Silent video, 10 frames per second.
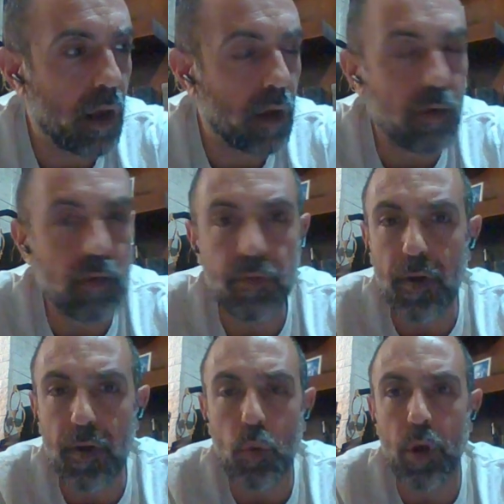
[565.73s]
And in a
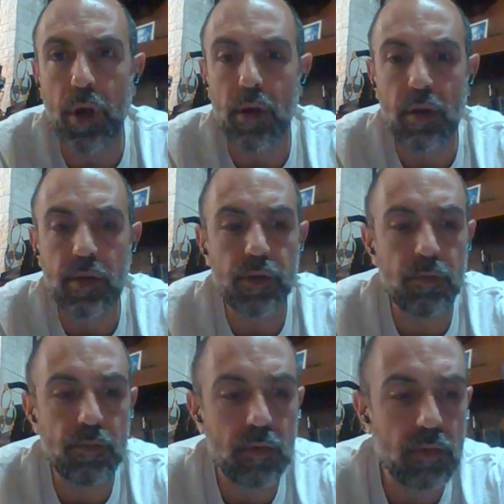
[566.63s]
fun way, like
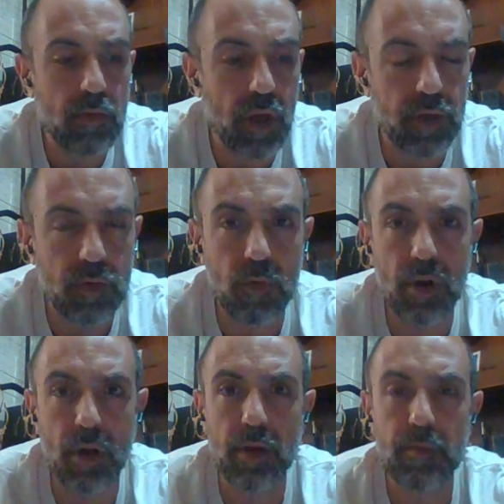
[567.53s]
I didn't
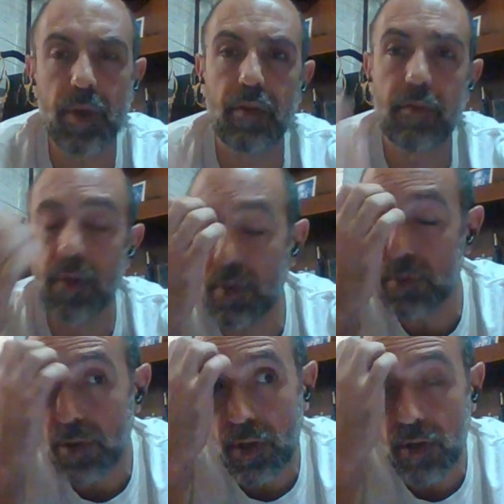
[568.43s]
want to like make a video
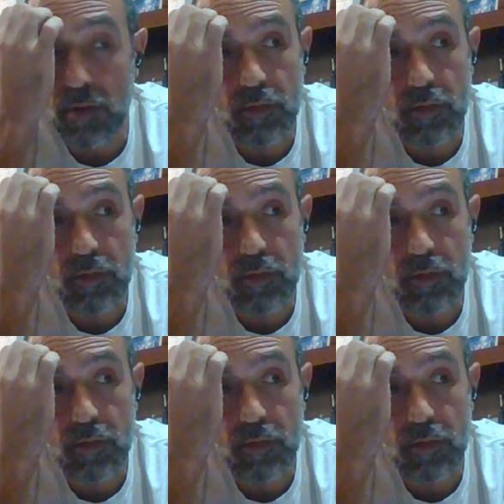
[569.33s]
today,